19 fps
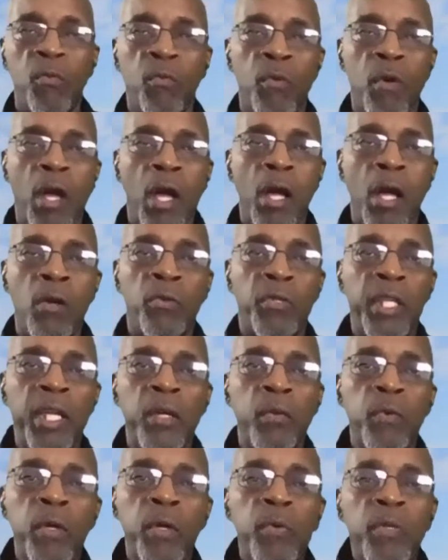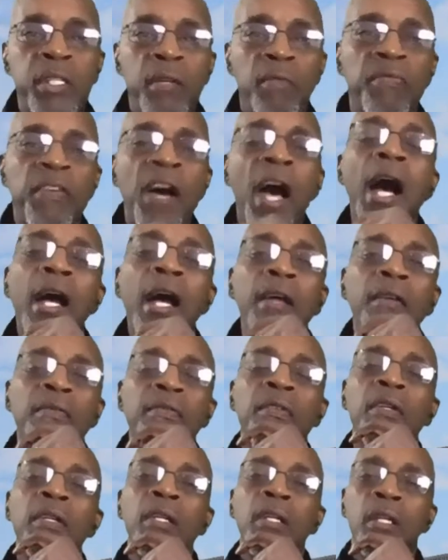I don't think we will survive
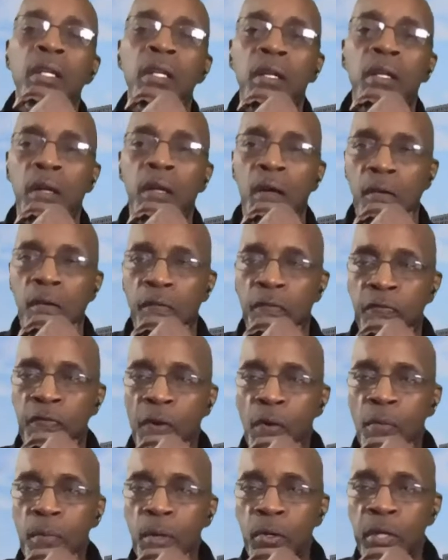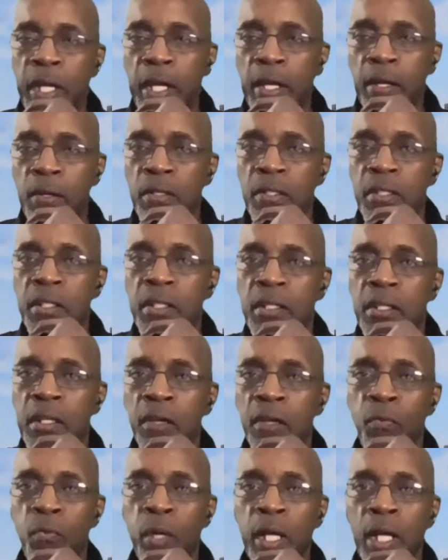4 more years
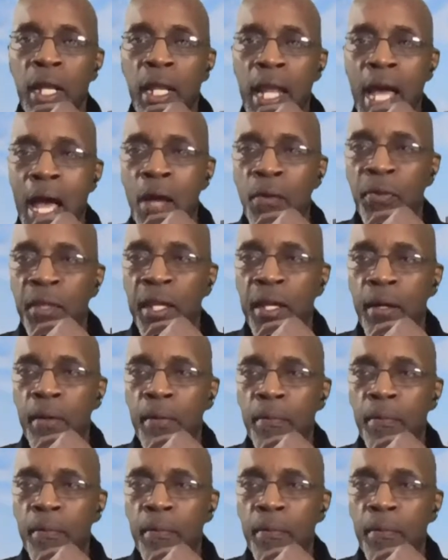if we allow them.